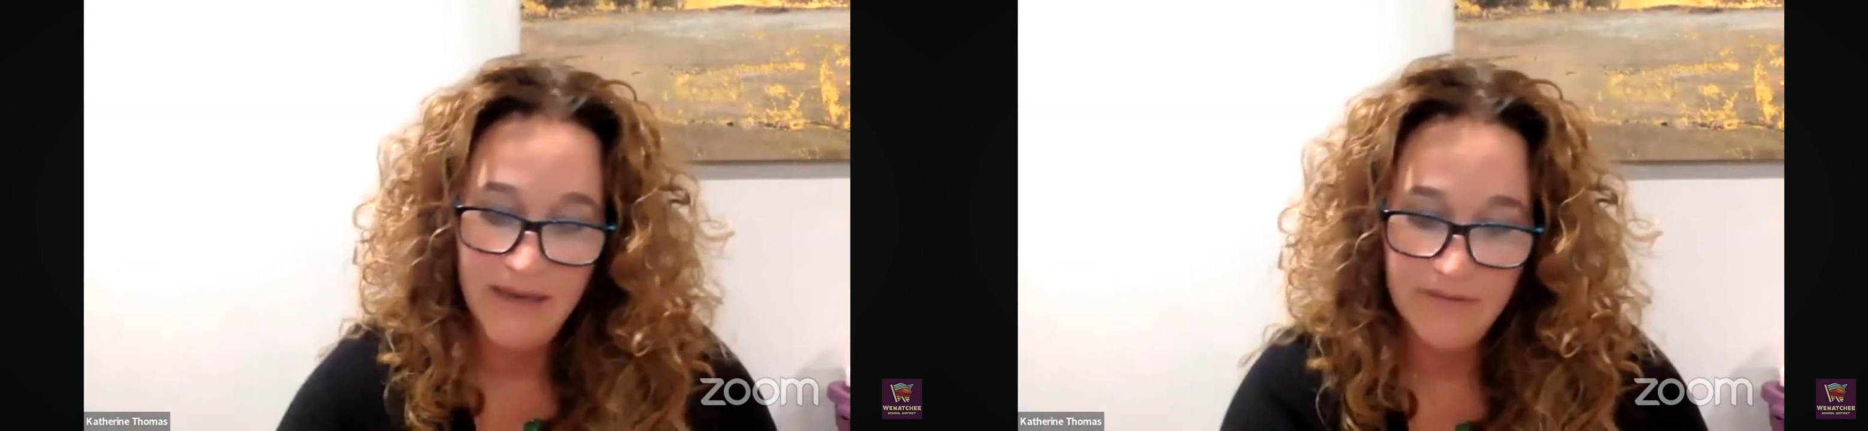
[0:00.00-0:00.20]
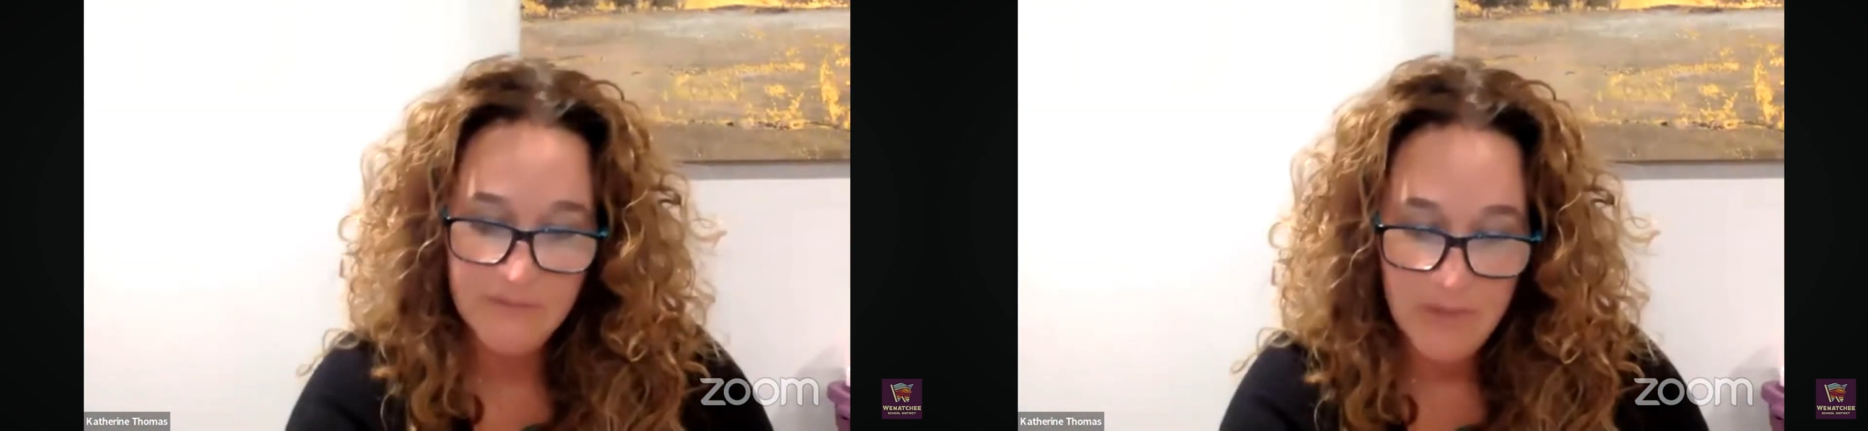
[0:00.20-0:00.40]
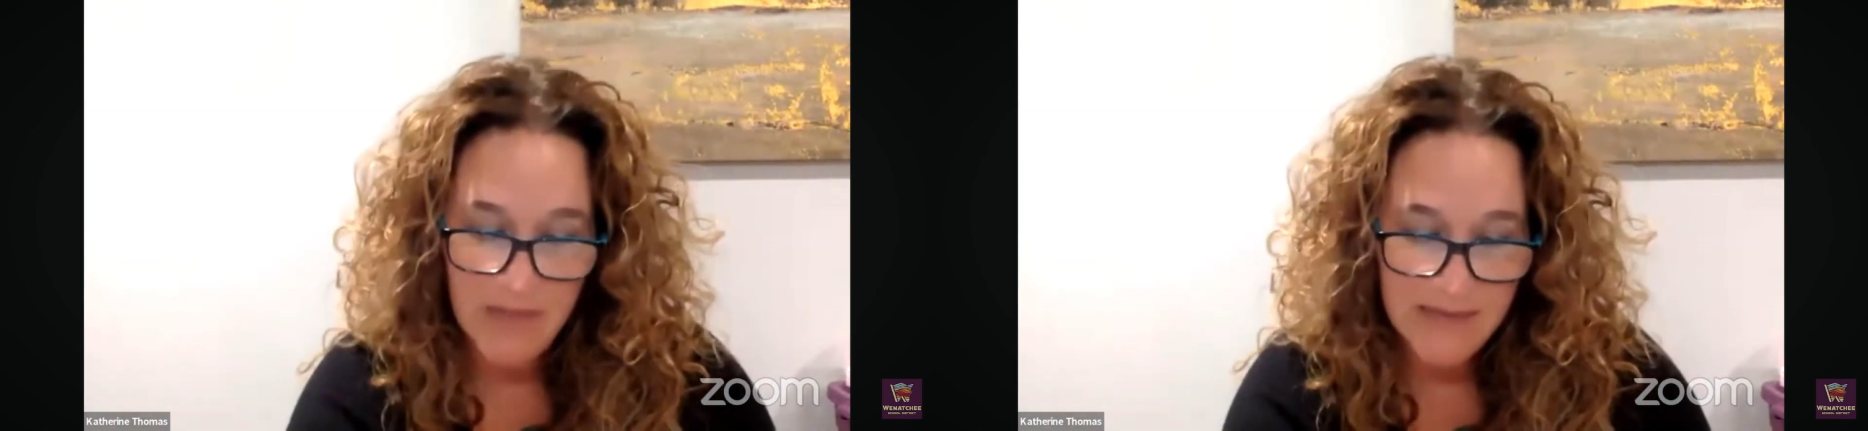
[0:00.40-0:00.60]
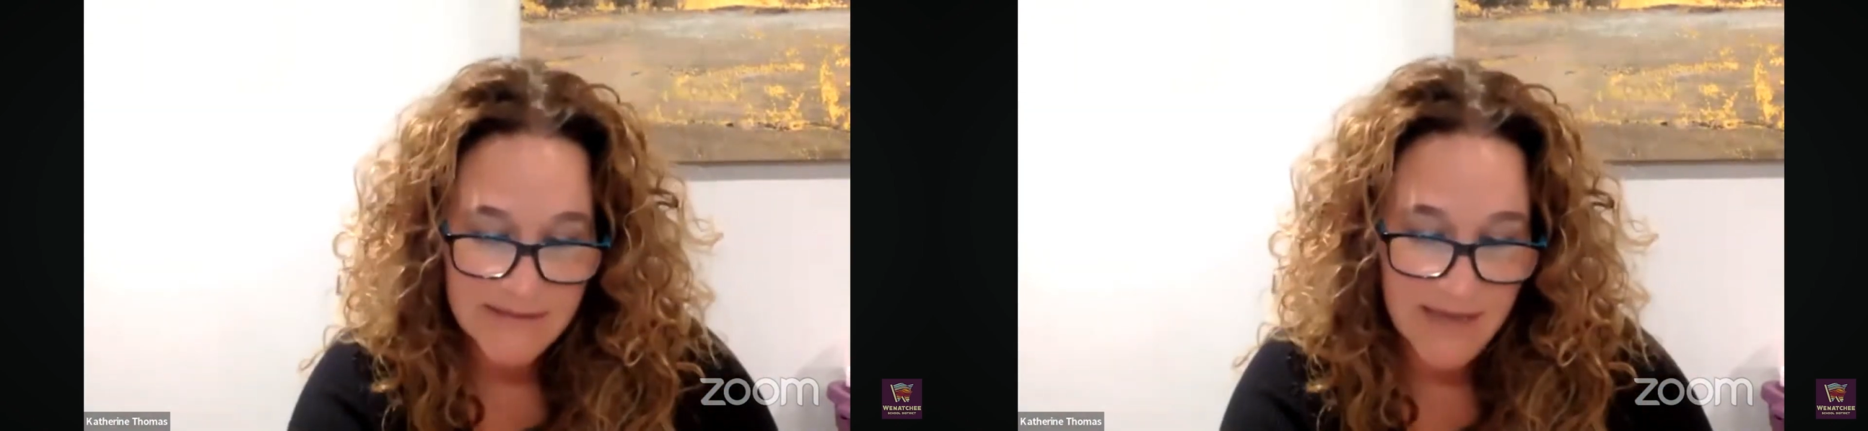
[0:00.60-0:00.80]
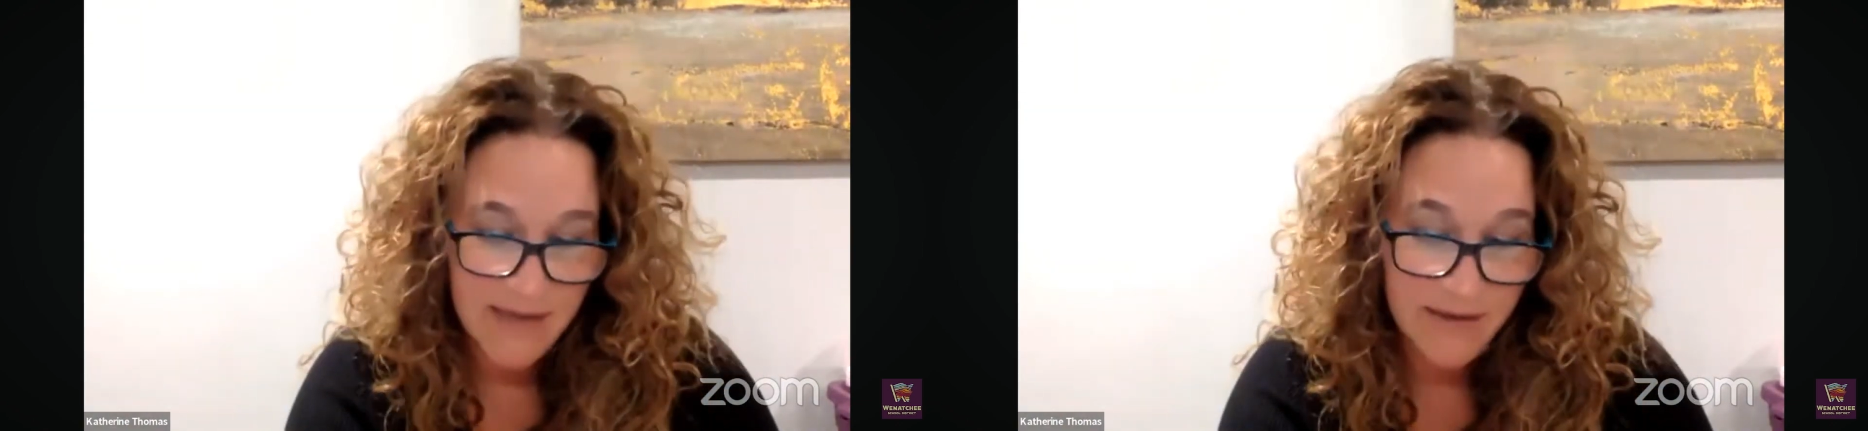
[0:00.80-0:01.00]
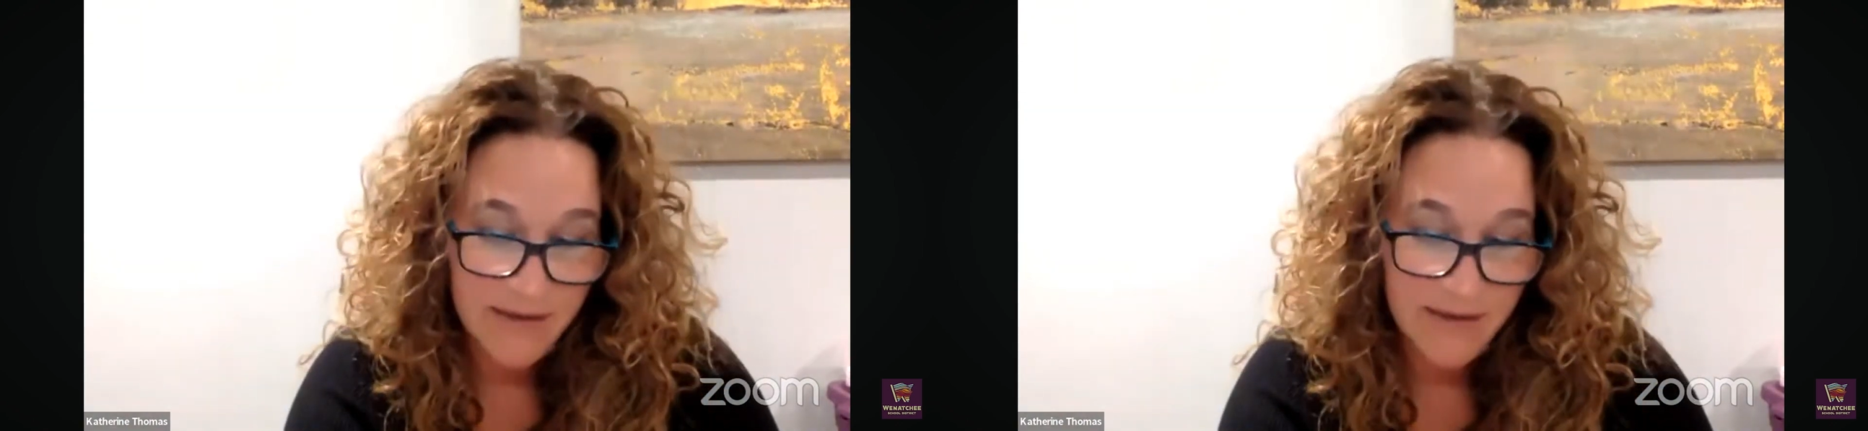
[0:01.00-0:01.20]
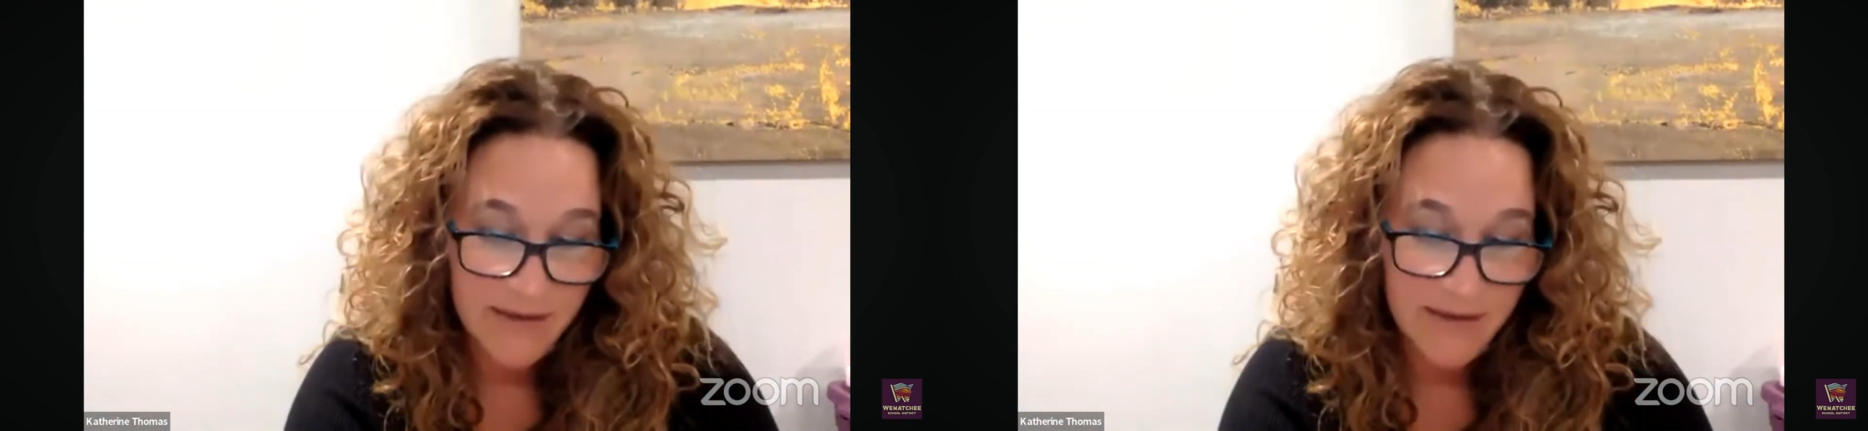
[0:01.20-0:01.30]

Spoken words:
I was blindsided